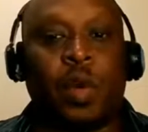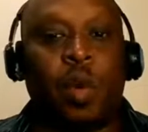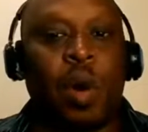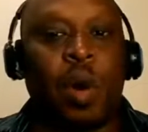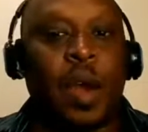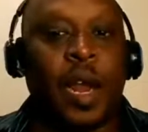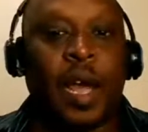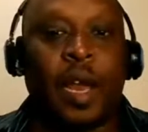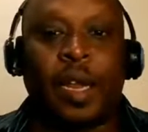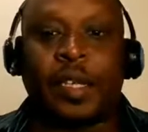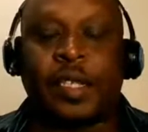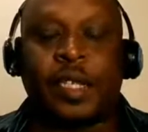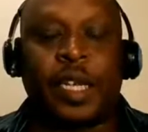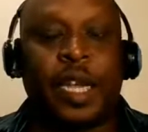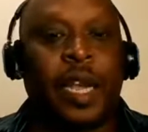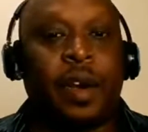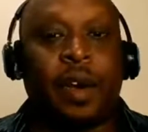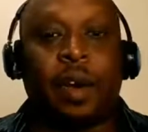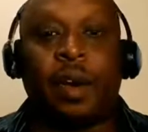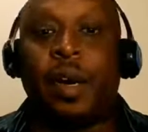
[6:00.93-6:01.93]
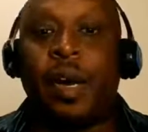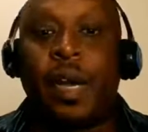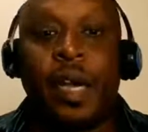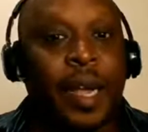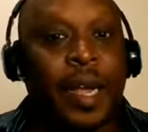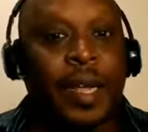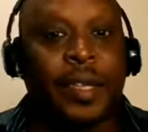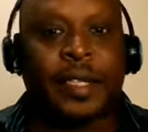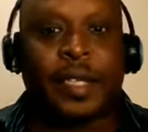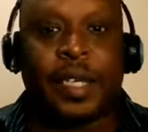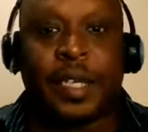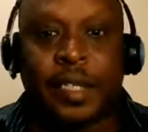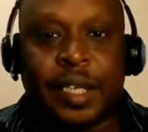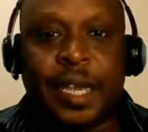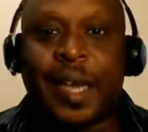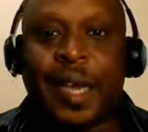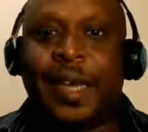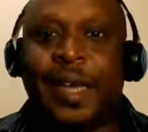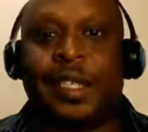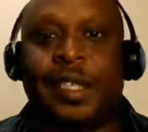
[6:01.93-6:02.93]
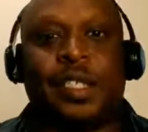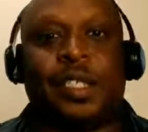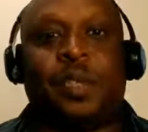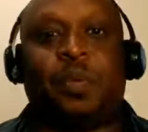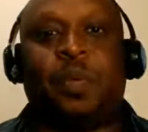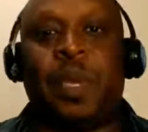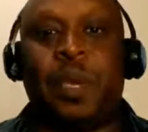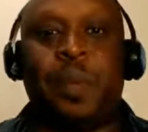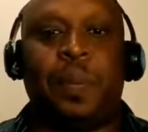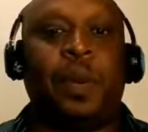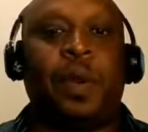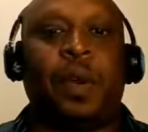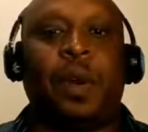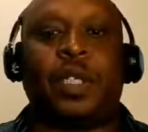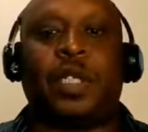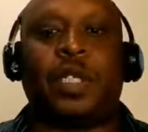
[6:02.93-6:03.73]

Quan Alexander, it's contagious. People are